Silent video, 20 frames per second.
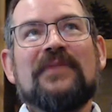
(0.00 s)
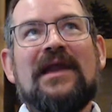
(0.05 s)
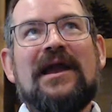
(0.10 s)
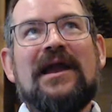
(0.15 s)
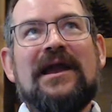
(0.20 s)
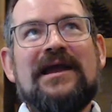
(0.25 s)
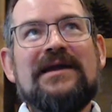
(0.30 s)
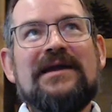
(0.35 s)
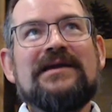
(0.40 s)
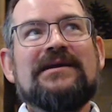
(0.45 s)

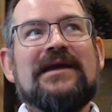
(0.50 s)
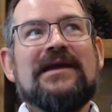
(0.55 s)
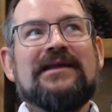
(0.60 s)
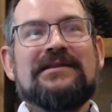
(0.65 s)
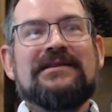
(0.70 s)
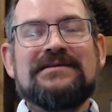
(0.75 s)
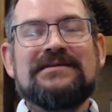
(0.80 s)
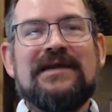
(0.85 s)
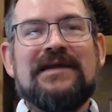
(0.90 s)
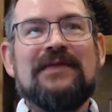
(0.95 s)
and at
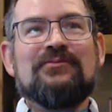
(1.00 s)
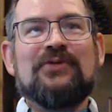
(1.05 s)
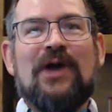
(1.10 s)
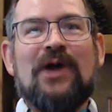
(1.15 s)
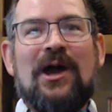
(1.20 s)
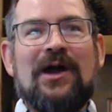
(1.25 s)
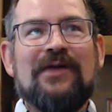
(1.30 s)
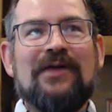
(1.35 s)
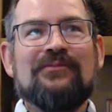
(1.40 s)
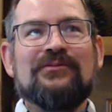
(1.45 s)
the same
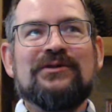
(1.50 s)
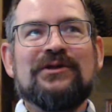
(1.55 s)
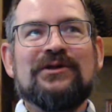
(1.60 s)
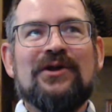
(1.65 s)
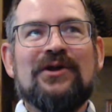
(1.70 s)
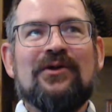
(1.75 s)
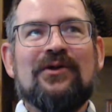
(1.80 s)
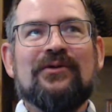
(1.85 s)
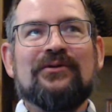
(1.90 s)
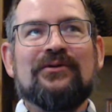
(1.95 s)
time,
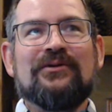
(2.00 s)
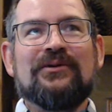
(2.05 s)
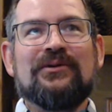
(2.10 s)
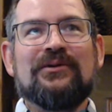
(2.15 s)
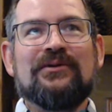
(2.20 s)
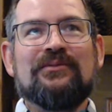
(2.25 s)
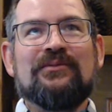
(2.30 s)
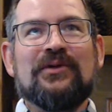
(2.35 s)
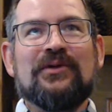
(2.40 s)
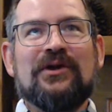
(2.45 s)

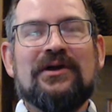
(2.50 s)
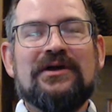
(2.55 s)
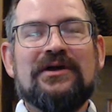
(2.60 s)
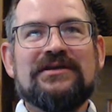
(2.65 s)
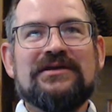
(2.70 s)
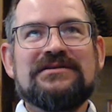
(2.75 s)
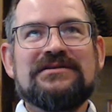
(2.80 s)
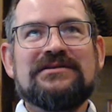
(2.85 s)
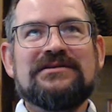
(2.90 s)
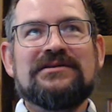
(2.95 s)

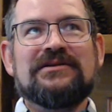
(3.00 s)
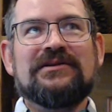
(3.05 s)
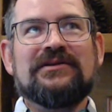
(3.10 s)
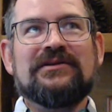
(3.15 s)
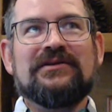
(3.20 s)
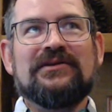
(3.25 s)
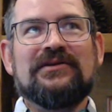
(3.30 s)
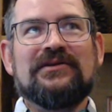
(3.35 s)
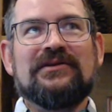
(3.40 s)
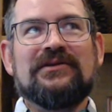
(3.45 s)
because
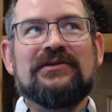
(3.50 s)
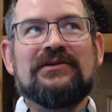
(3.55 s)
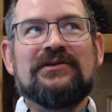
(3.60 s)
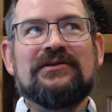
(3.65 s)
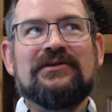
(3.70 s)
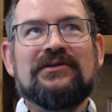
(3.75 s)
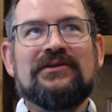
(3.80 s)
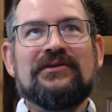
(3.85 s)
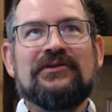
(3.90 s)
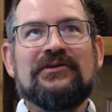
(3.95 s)

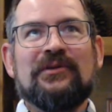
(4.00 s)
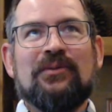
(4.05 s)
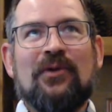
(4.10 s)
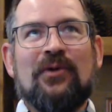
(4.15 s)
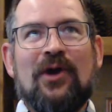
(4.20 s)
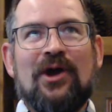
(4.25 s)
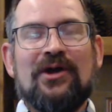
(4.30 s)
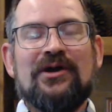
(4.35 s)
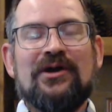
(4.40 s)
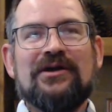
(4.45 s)
the
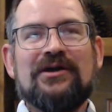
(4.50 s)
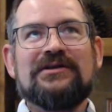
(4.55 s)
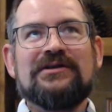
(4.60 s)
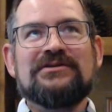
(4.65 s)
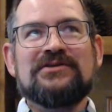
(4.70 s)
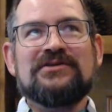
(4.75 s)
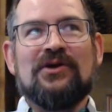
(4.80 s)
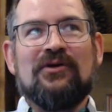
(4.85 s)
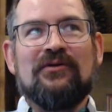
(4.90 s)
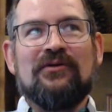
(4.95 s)
product
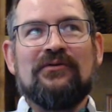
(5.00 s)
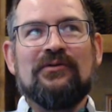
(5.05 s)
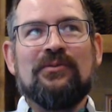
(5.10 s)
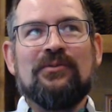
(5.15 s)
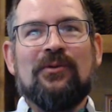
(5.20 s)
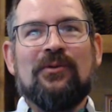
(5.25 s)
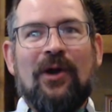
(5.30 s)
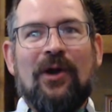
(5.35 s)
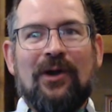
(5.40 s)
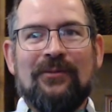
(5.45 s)
is
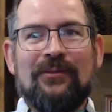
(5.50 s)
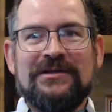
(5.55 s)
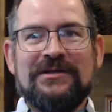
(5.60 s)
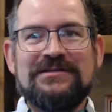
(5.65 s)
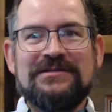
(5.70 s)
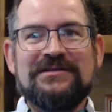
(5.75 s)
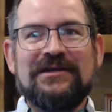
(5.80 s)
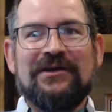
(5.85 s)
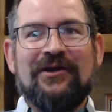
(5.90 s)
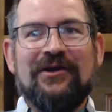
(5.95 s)

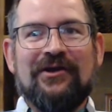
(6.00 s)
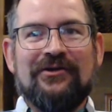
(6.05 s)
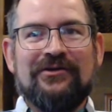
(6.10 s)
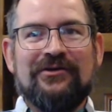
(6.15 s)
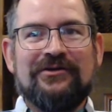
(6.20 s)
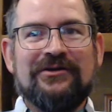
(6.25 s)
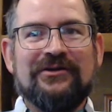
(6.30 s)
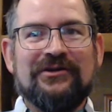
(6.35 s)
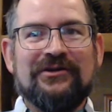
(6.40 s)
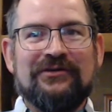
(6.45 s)
overpromised and
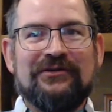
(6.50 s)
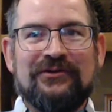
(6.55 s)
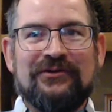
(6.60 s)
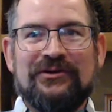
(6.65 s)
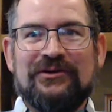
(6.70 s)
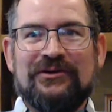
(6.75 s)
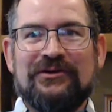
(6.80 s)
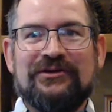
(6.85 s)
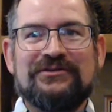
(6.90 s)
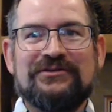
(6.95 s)

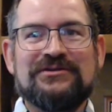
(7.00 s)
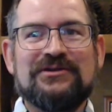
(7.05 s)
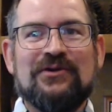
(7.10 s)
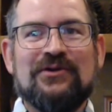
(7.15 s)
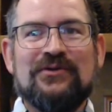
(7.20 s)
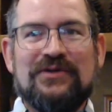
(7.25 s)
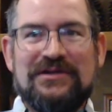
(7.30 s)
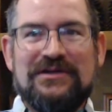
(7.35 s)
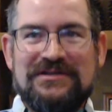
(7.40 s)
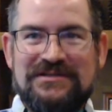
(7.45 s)
underdelivered
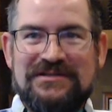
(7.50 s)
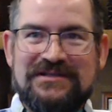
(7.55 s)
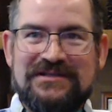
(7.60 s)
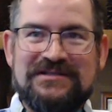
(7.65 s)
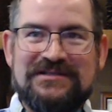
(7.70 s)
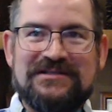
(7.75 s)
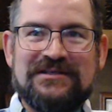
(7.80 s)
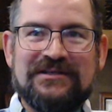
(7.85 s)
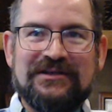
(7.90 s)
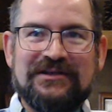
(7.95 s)
so
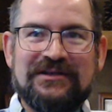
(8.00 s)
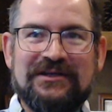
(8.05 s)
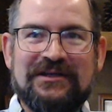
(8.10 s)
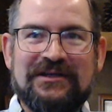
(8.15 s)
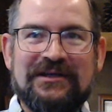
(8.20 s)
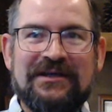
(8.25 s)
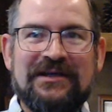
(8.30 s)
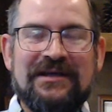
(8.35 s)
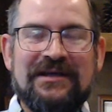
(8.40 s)
consistently,